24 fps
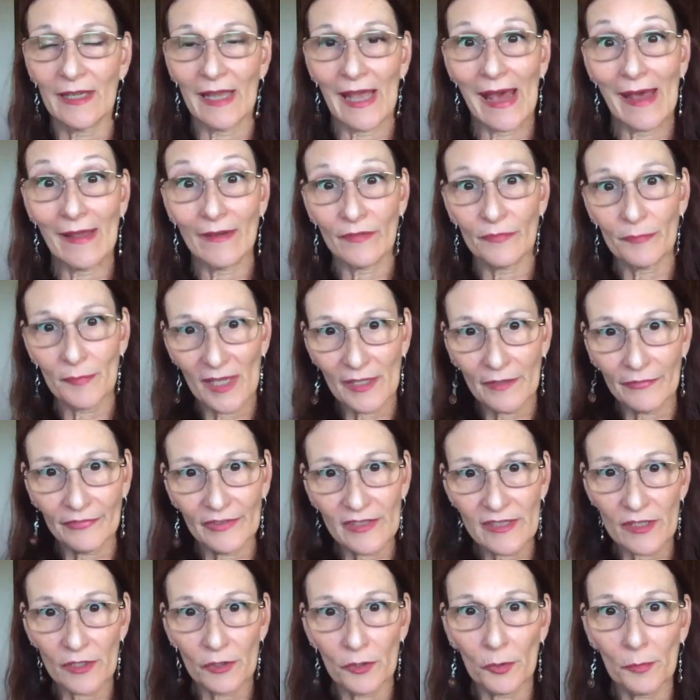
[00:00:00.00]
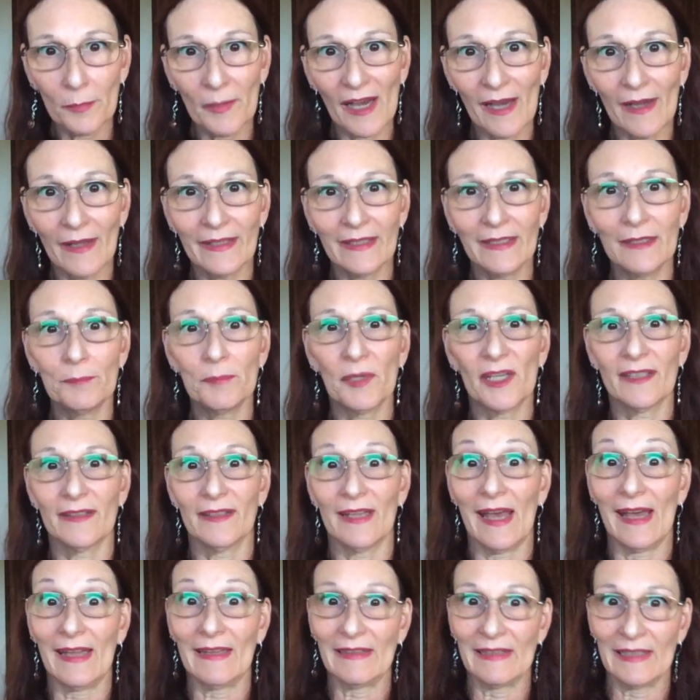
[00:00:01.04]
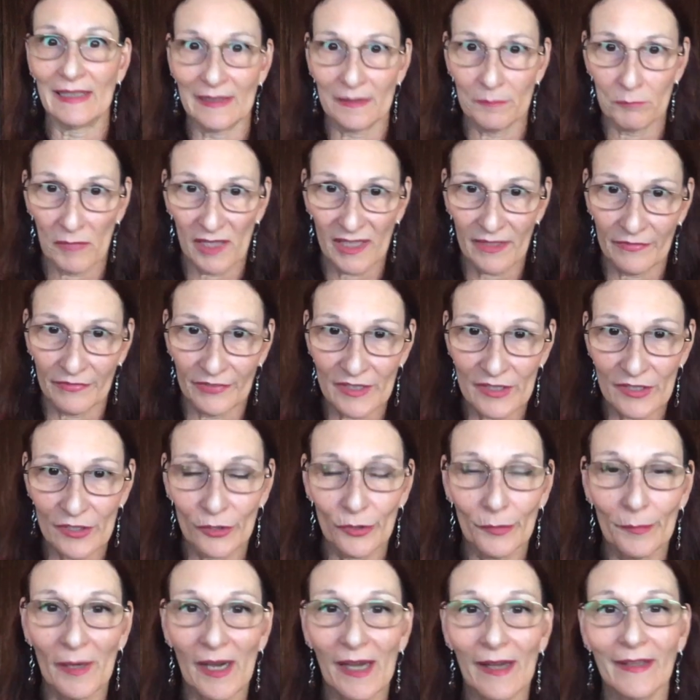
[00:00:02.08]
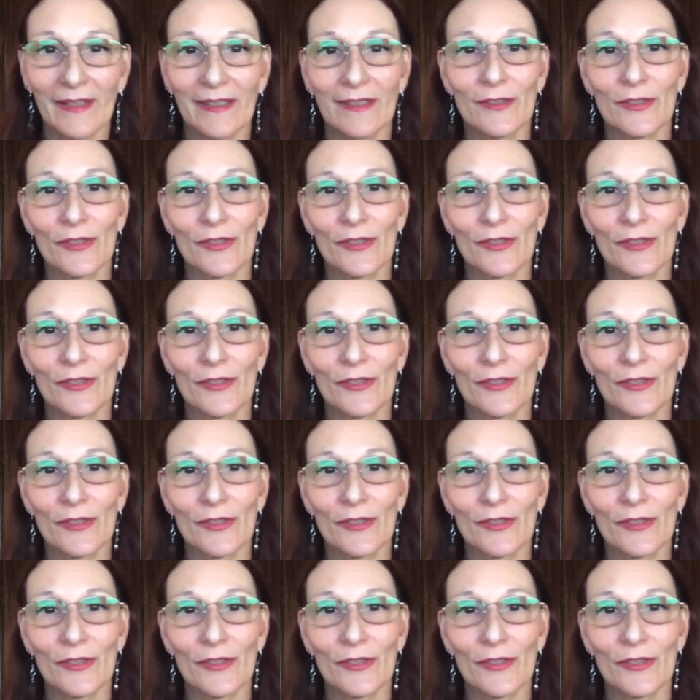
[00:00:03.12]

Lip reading: out of my physical body, but not in my physical body.